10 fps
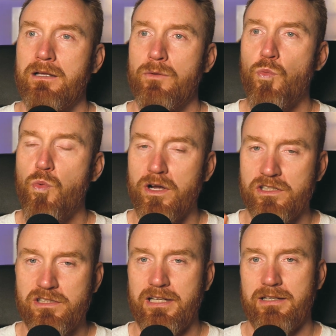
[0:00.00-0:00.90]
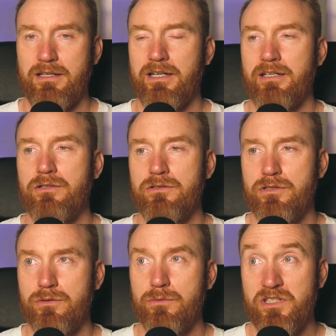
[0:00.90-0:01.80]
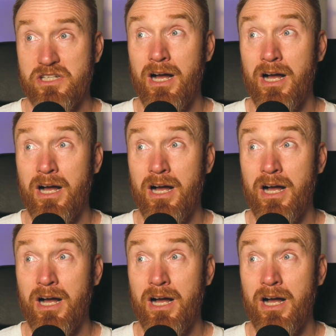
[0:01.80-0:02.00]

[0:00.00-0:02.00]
The worst thing I could do, which